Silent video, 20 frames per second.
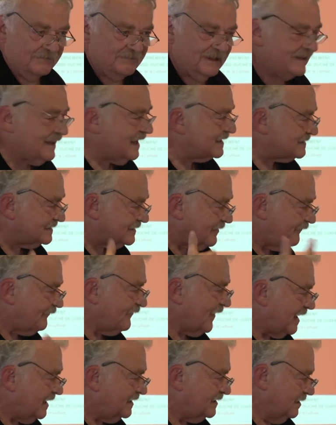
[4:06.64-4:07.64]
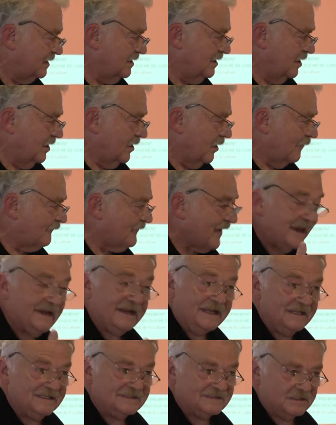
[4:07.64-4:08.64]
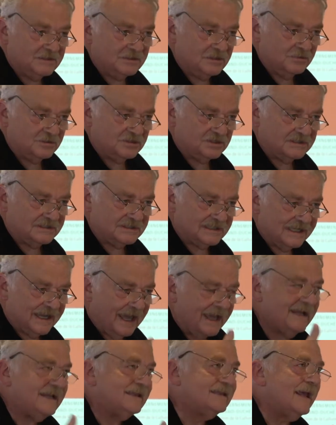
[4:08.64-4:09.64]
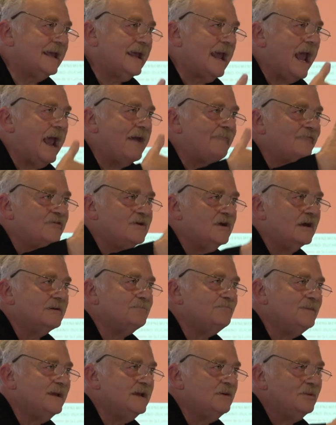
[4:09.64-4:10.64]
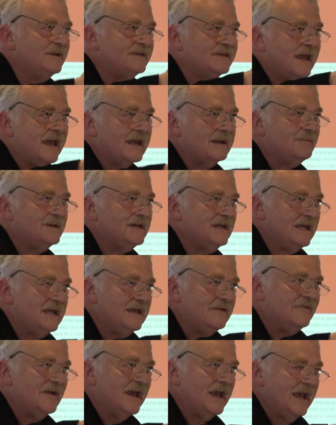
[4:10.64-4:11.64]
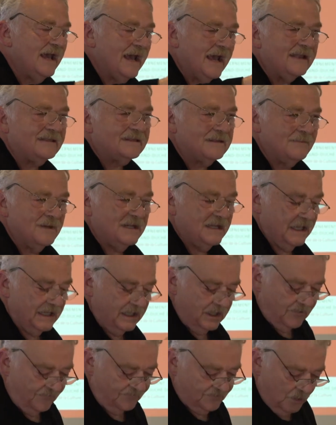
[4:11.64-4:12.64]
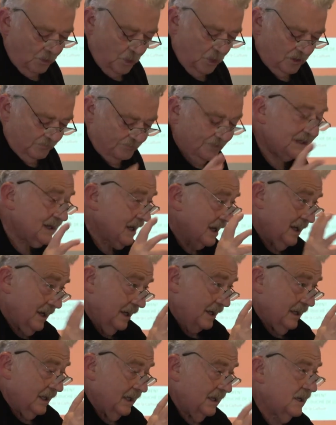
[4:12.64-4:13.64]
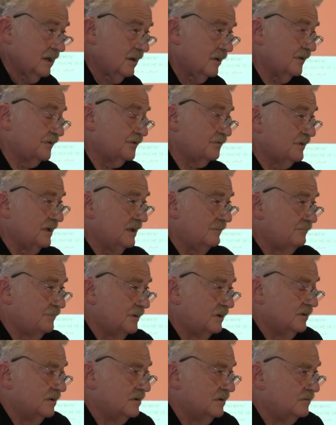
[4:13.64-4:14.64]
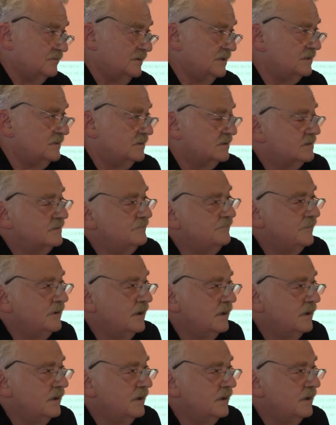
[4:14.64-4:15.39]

I mean, that's the fate of any institutions, like they have not been with Adam and Eve at the beginning of the world. But here are 3 empirical reasons.